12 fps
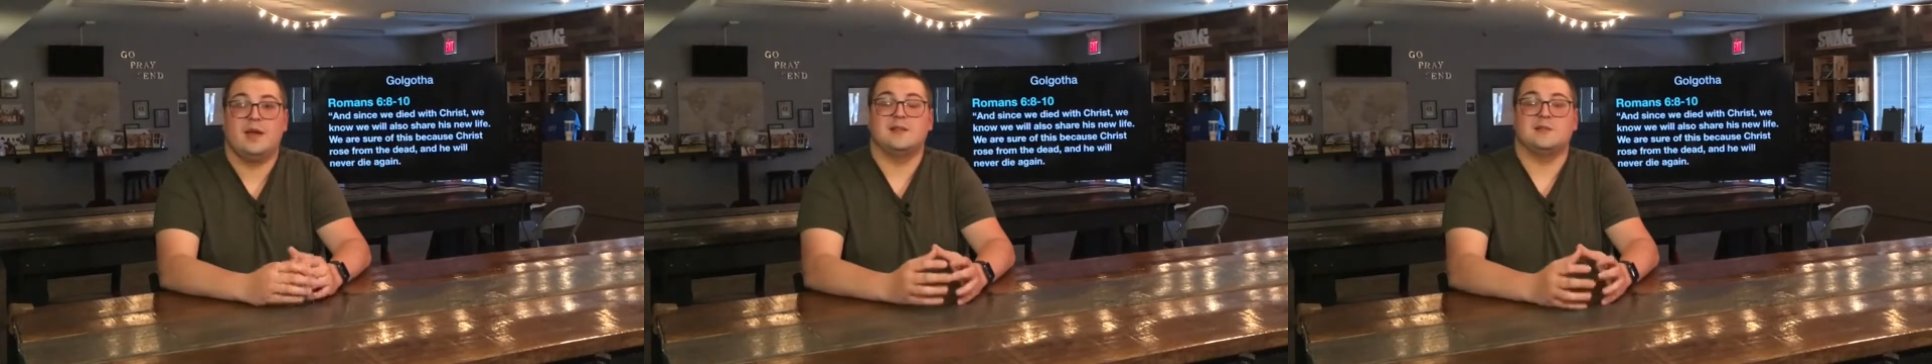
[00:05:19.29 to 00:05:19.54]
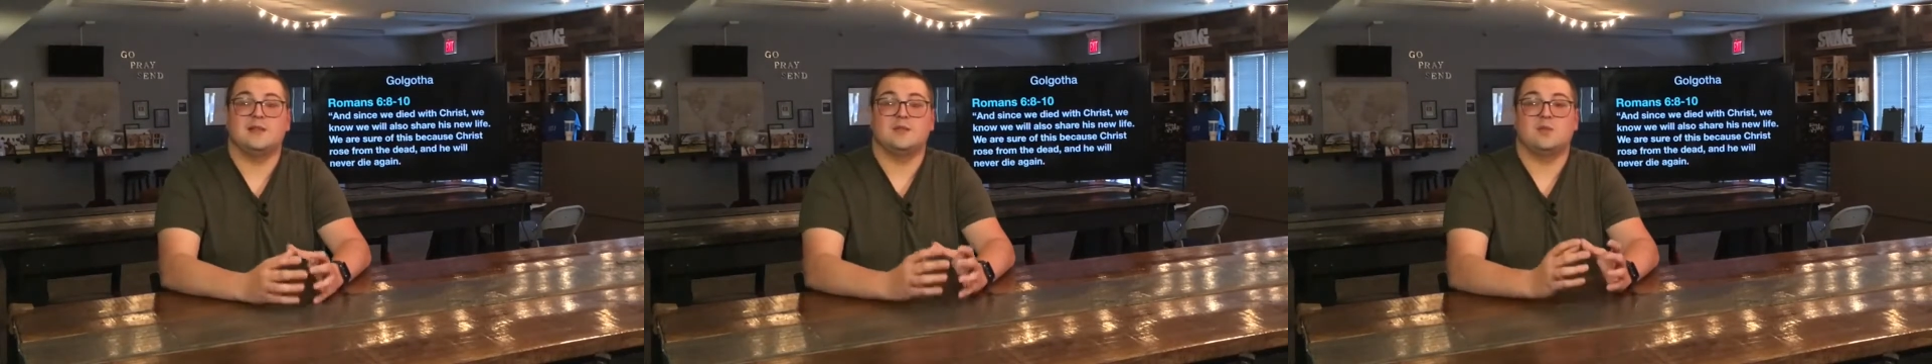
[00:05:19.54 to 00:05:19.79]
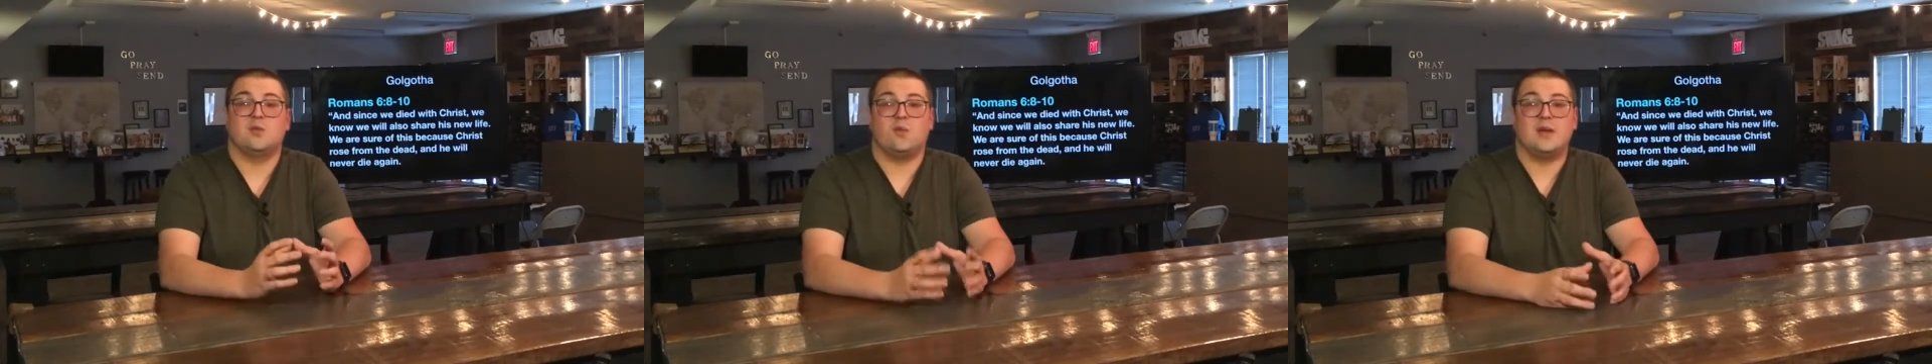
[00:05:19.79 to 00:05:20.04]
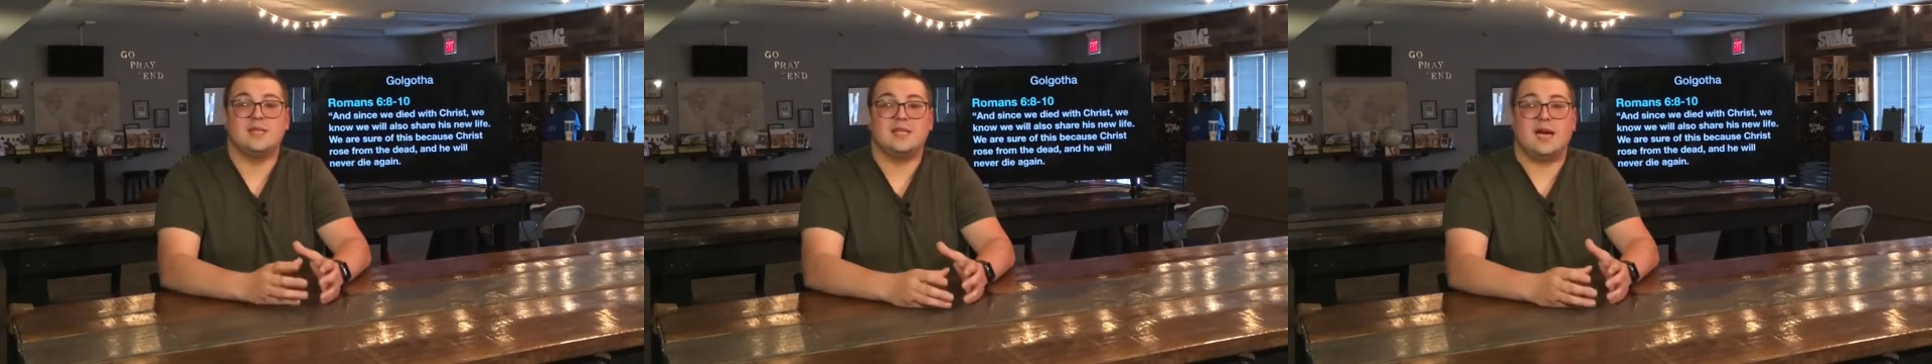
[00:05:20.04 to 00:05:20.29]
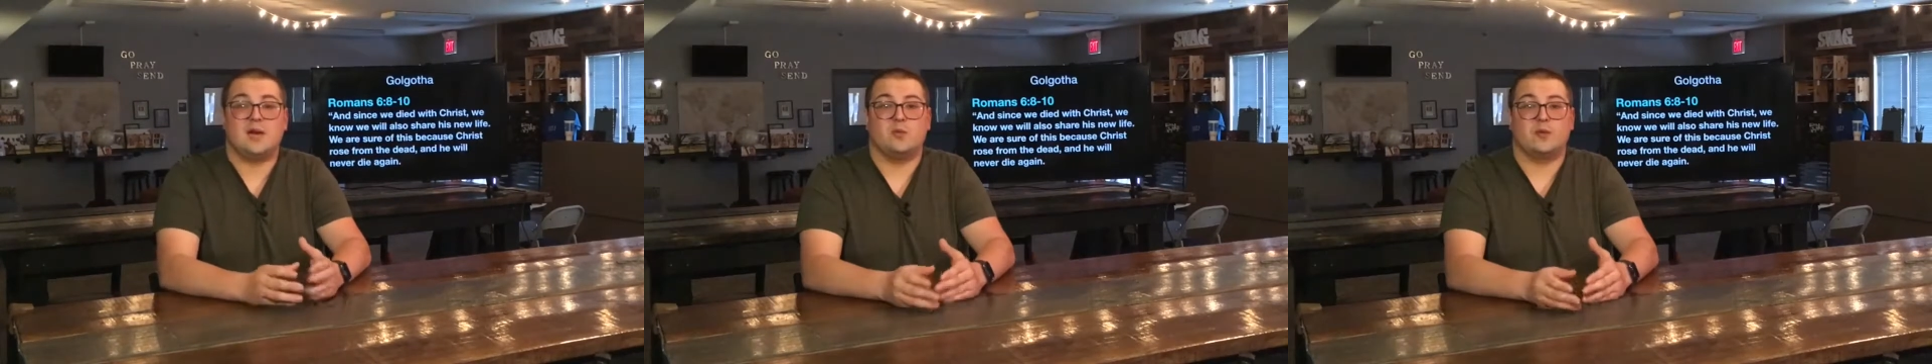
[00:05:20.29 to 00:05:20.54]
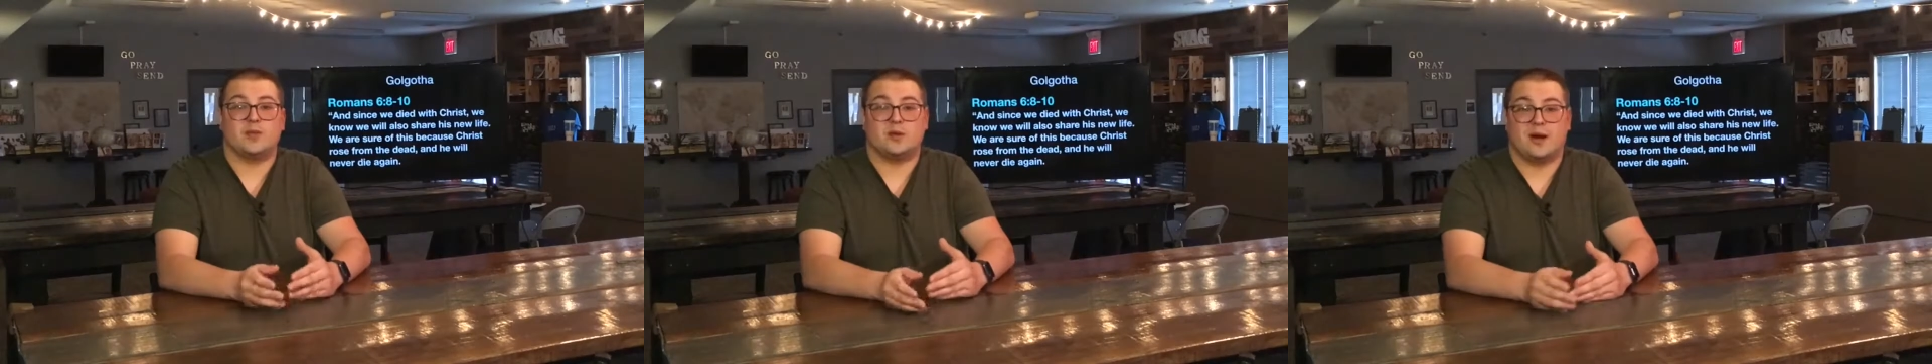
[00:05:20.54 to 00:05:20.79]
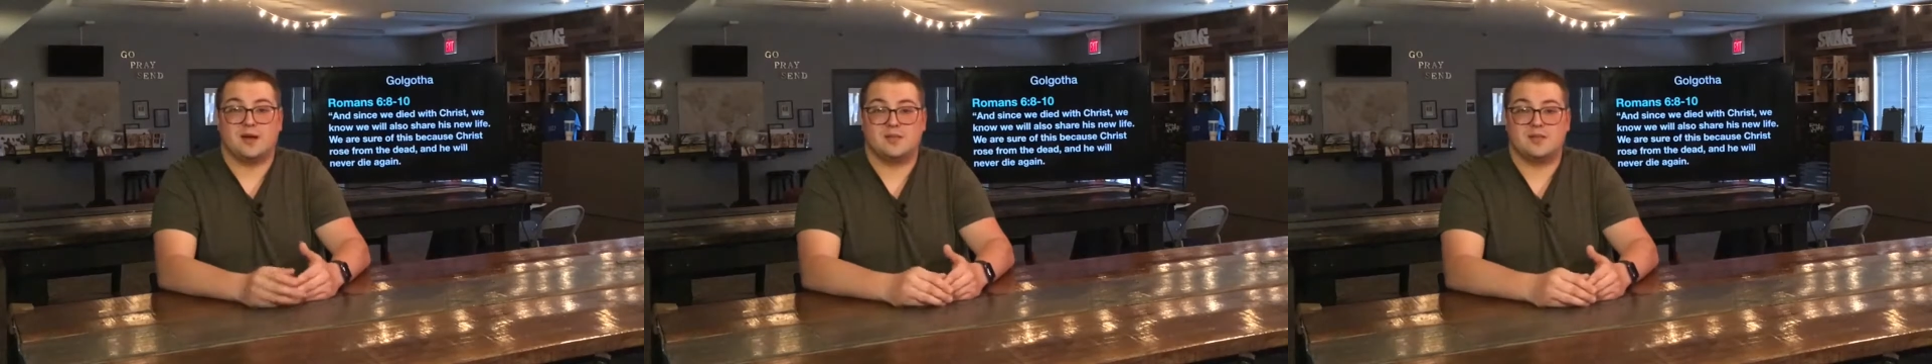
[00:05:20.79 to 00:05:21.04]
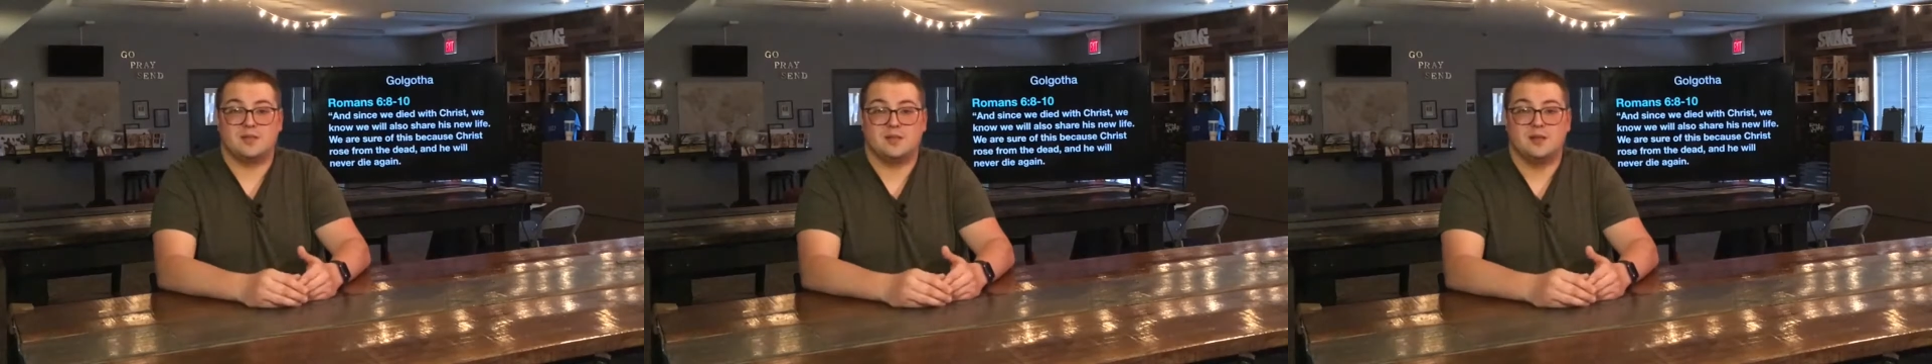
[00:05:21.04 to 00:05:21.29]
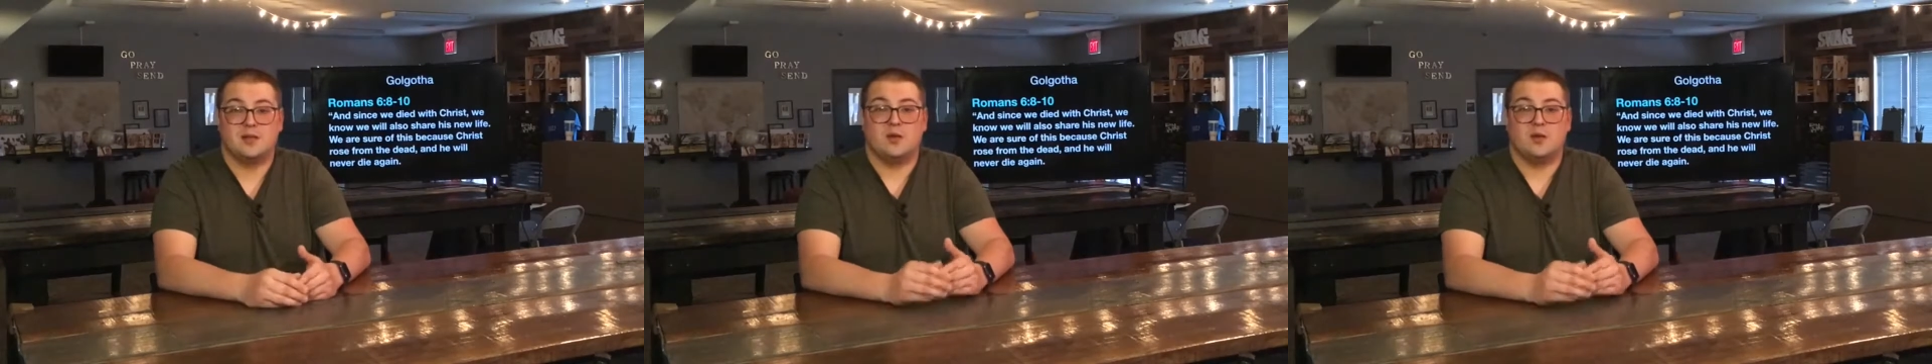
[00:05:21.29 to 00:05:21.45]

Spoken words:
"And since we died with Christ,